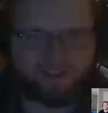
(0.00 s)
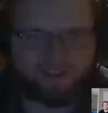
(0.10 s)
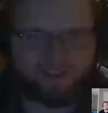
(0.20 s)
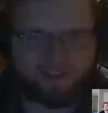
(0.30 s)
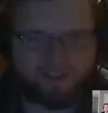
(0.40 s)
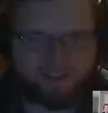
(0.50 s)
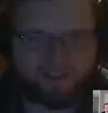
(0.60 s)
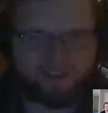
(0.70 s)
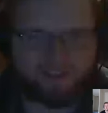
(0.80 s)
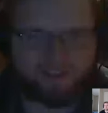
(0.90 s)
Yeah,
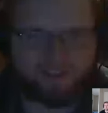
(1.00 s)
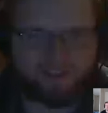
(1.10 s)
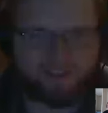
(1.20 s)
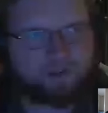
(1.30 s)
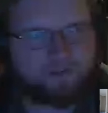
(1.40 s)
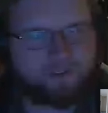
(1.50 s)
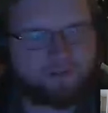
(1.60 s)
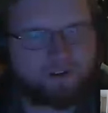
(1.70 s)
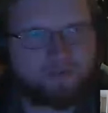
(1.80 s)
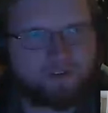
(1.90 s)
there are 4 people
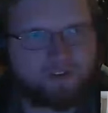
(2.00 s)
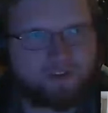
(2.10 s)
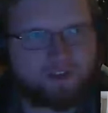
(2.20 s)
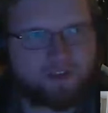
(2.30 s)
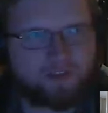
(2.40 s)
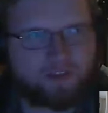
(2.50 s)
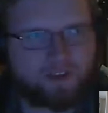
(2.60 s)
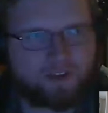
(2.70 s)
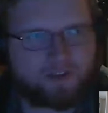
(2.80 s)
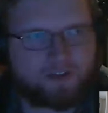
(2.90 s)
arriving, and
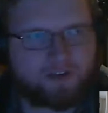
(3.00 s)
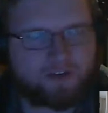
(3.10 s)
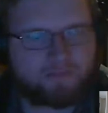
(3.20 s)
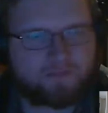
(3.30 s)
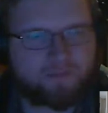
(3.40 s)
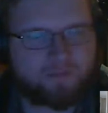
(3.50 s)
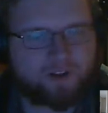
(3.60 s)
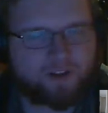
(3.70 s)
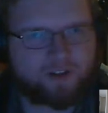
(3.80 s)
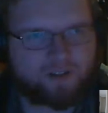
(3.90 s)
they set up the
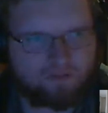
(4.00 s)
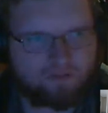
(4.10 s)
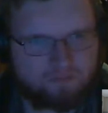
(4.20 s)
place.